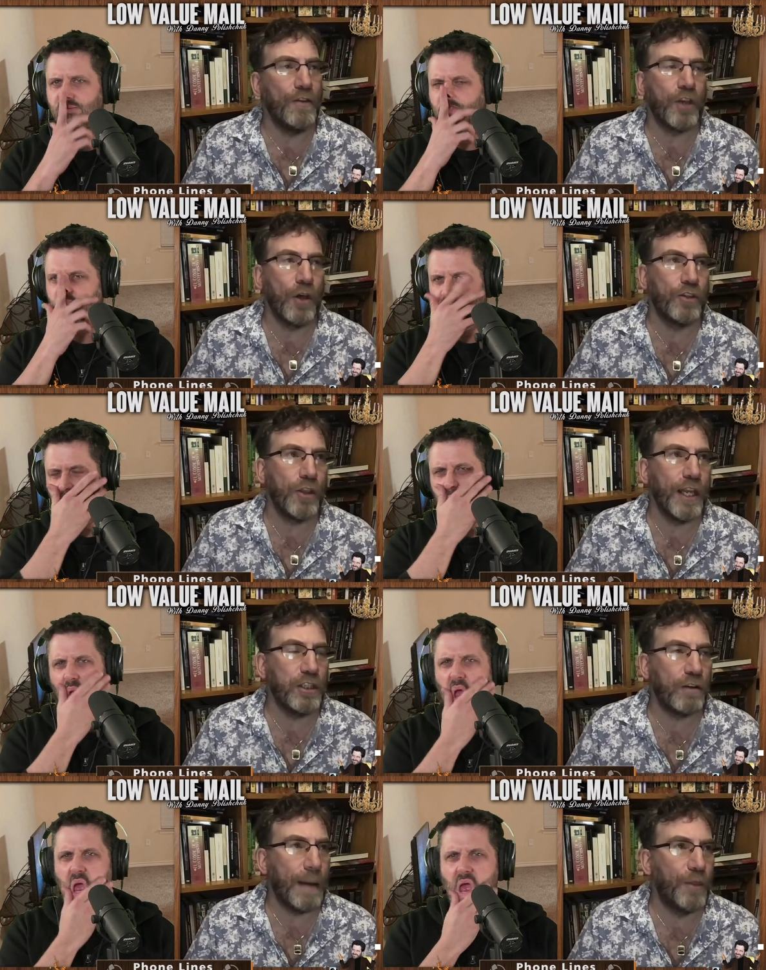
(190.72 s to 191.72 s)
Speaker 1: so so the
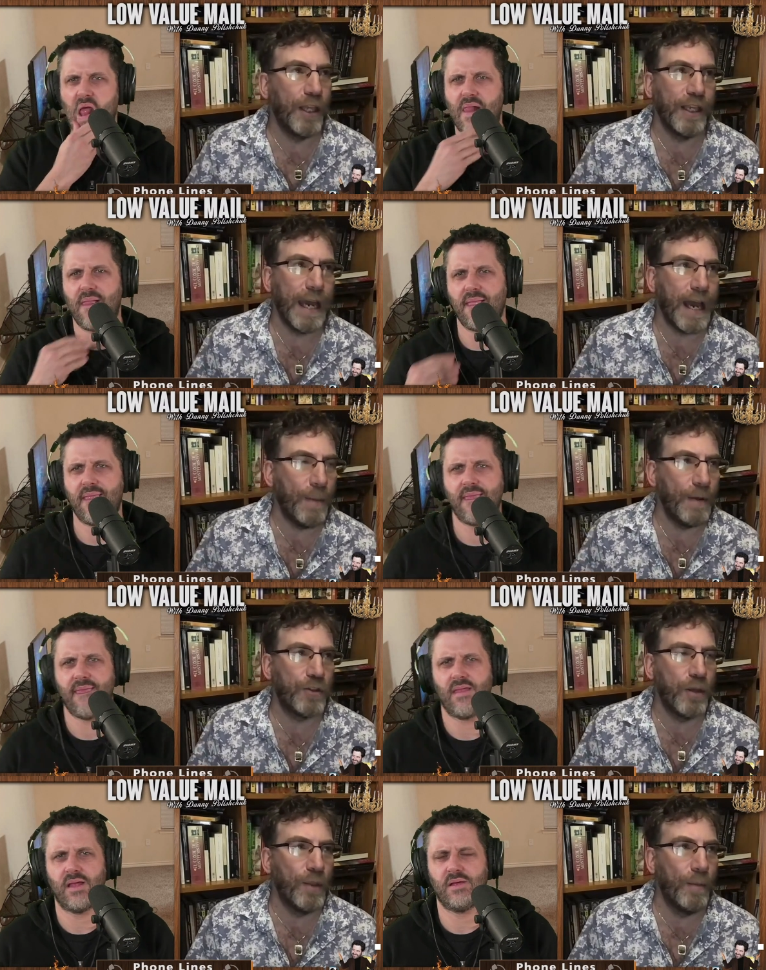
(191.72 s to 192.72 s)
Instagram thing, yeah. I mean,
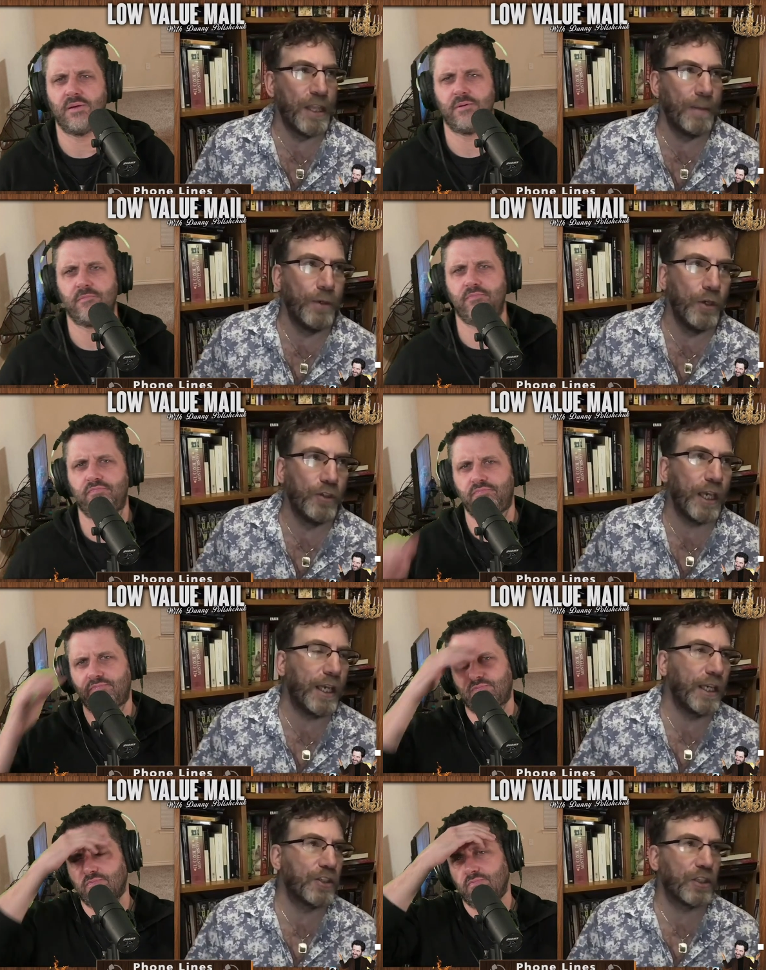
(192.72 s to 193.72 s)
the, I mean, the
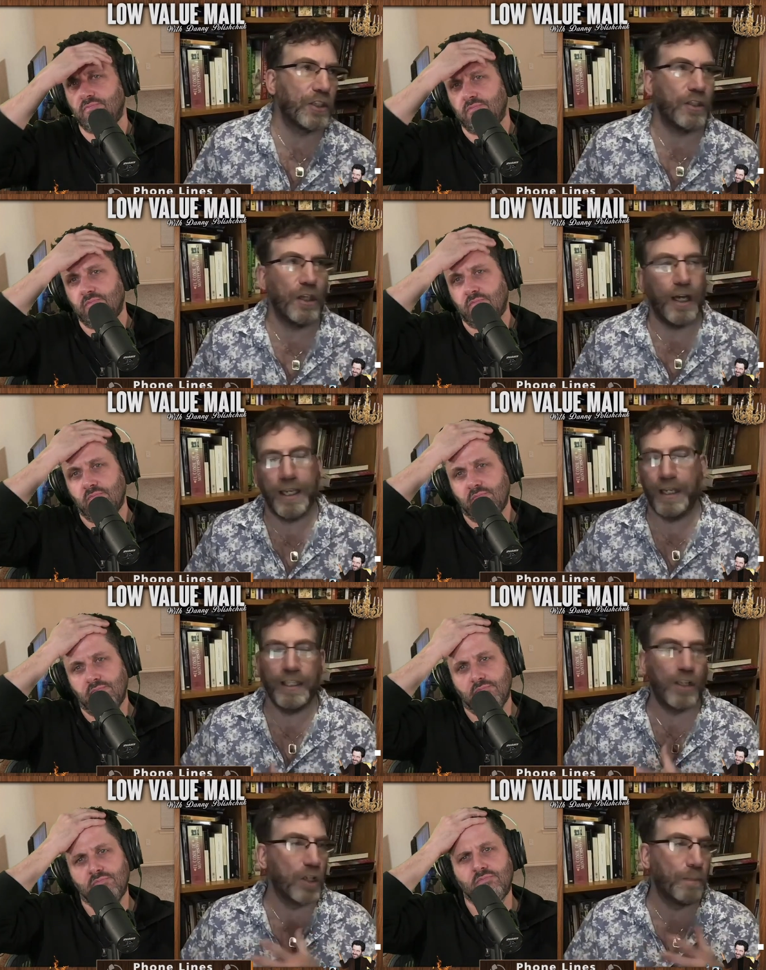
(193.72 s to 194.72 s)
music is again, it
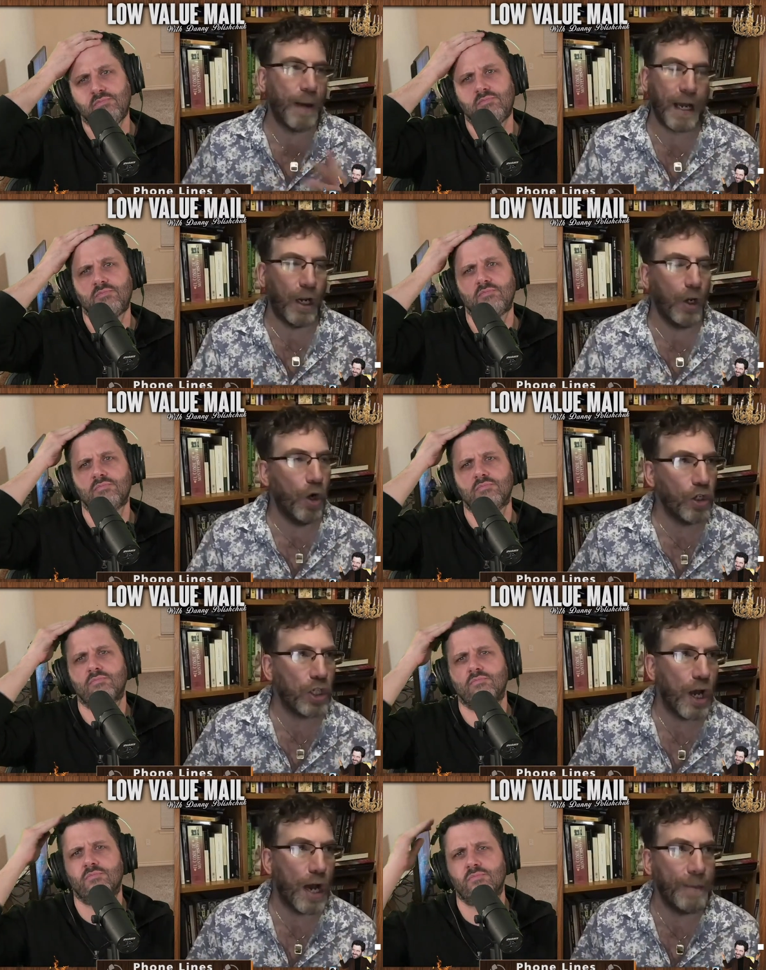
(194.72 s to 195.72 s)
goes back a long
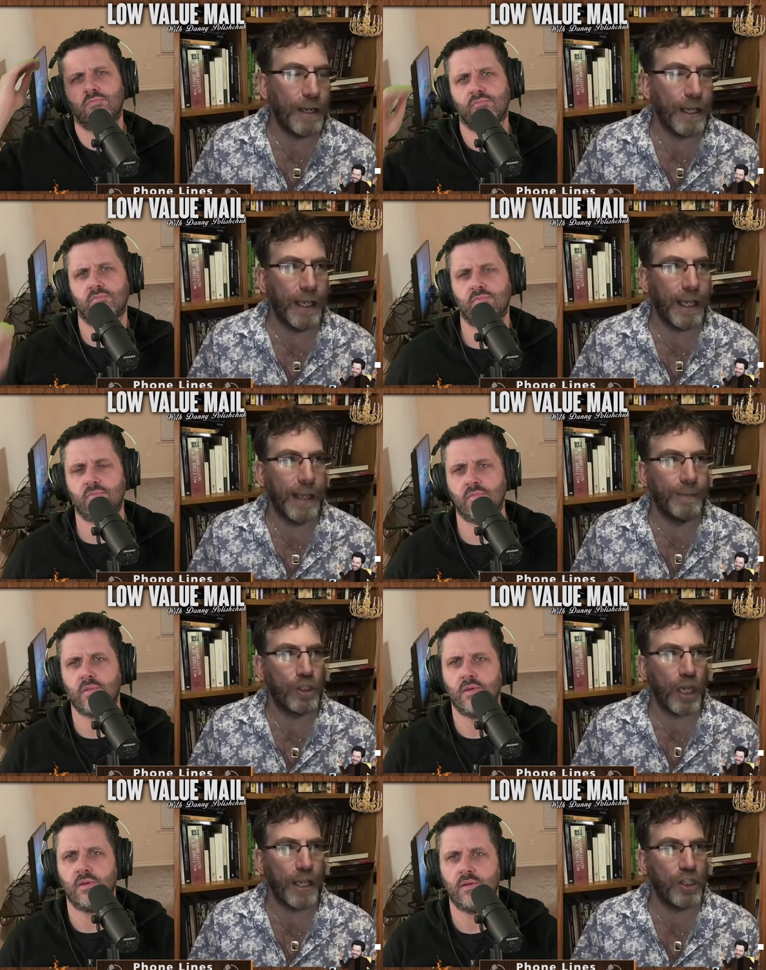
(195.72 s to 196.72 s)
time, and it and it keeps
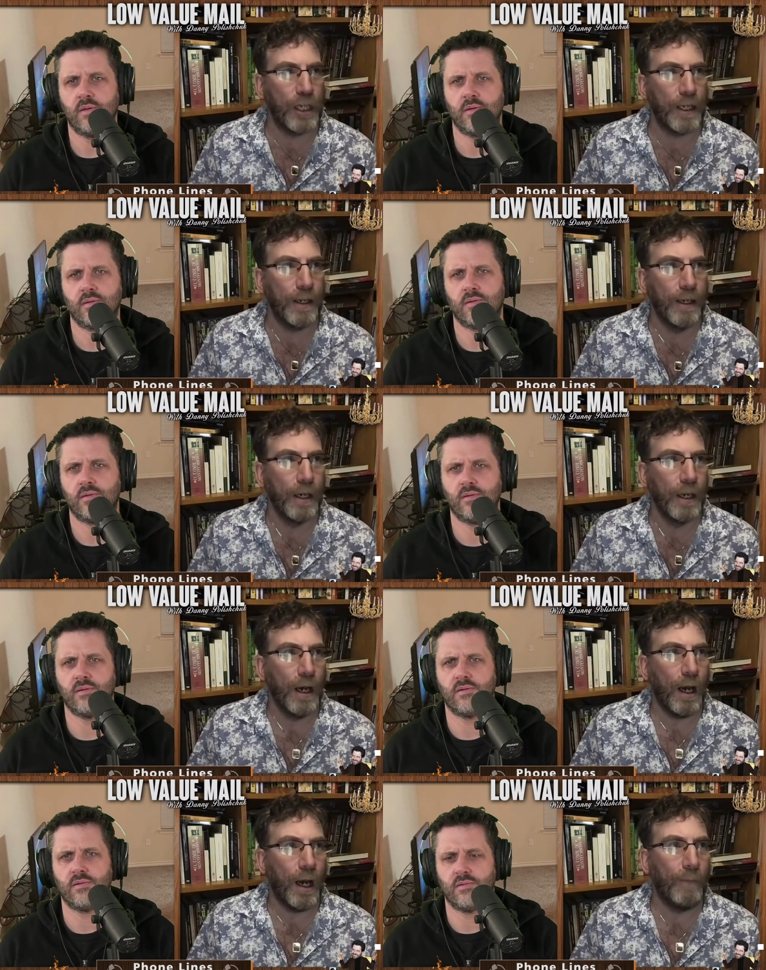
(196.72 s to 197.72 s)
changing.
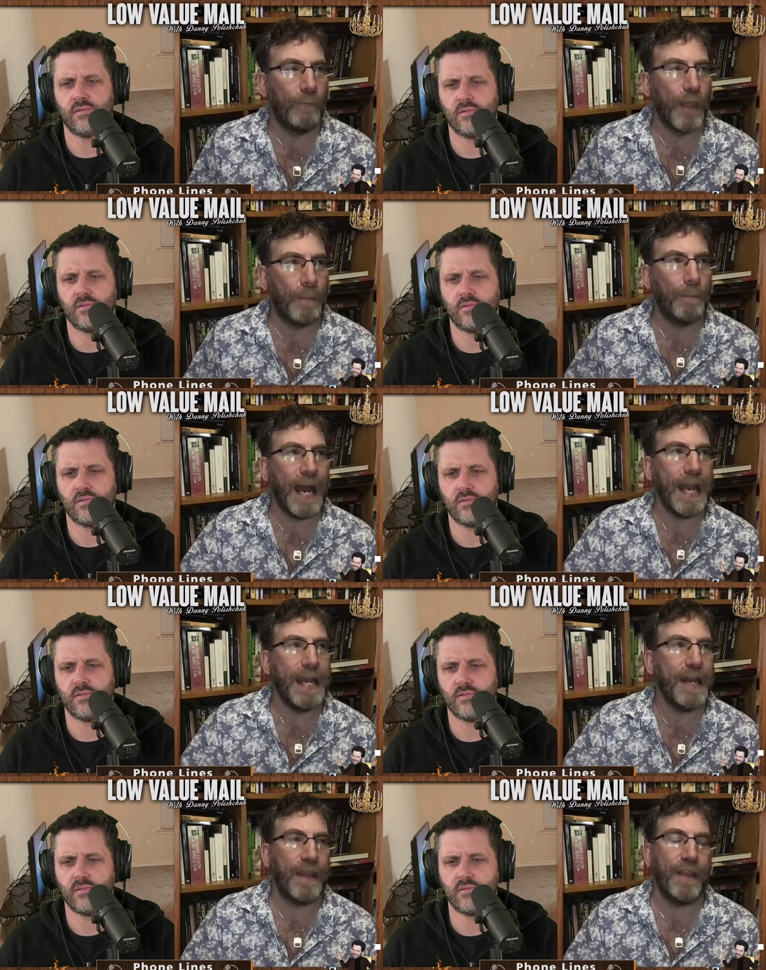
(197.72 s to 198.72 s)
Um, they
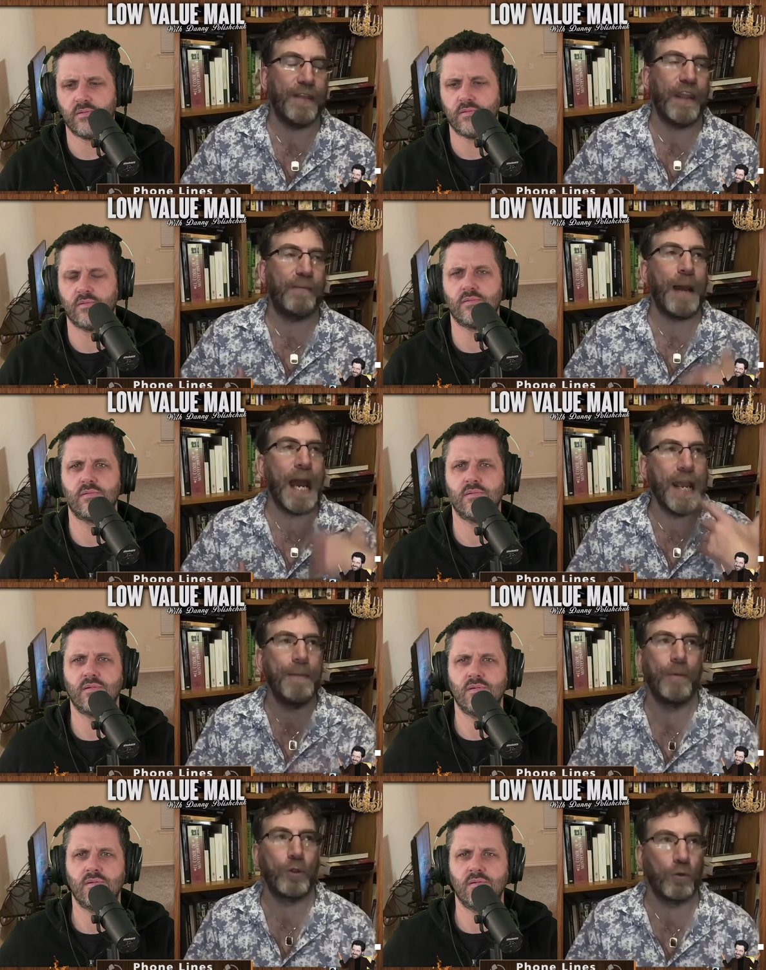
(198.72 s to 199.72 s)
pay they pay
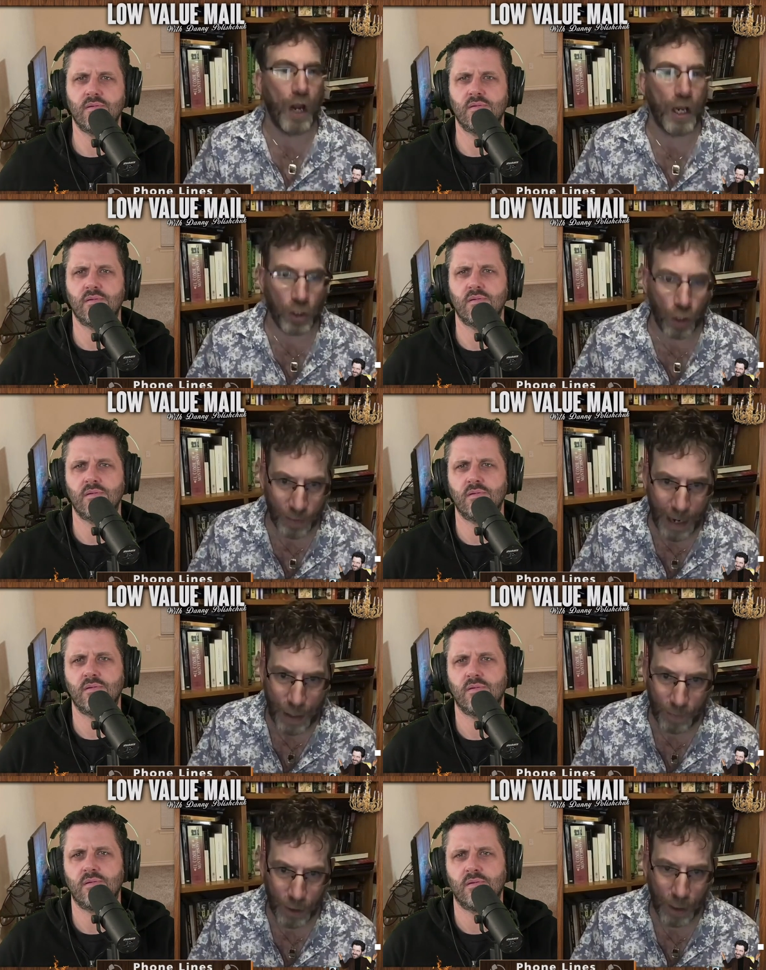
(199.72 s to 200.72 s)
people to write songs about
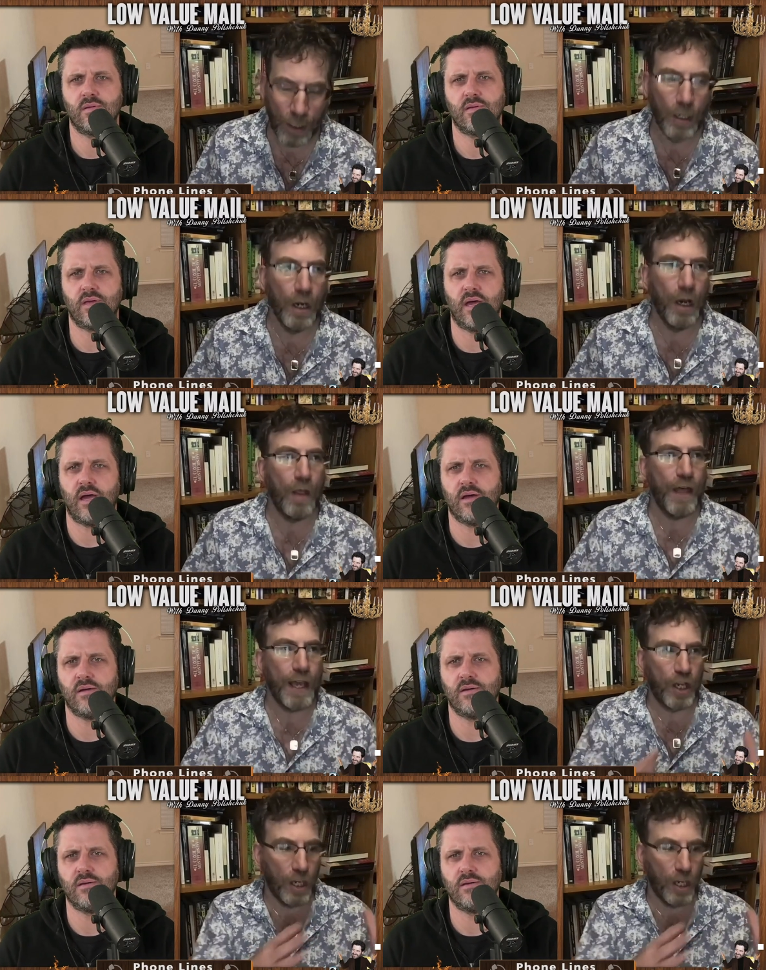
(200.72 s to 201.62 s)
them. Yeah. They